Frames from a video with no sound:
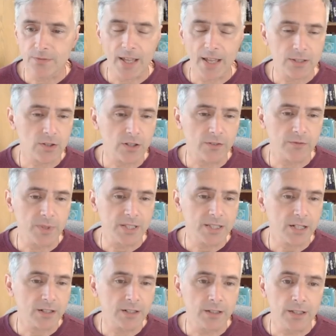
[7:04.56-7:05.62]
of that sort of
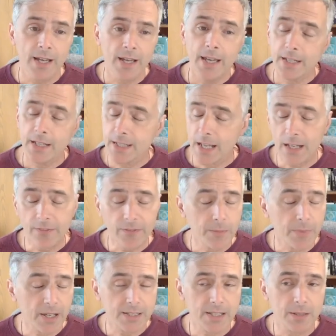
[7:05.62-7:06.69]
material. And
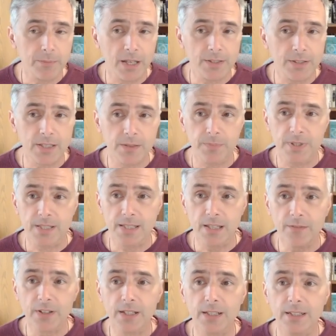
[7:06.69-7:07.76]
FMXML
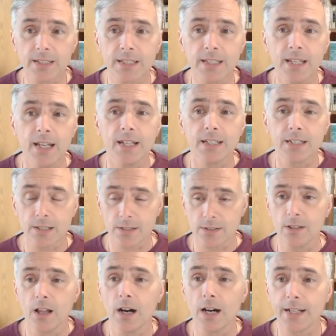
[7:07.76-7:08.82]
specifically does
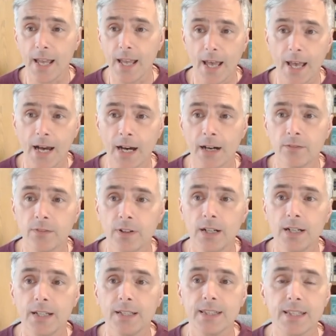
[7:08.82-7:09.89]
not have
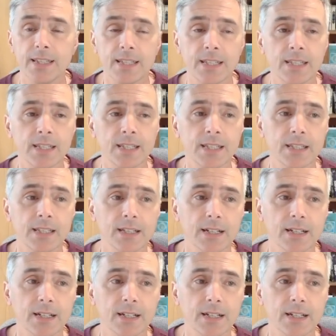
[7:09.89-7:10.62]
the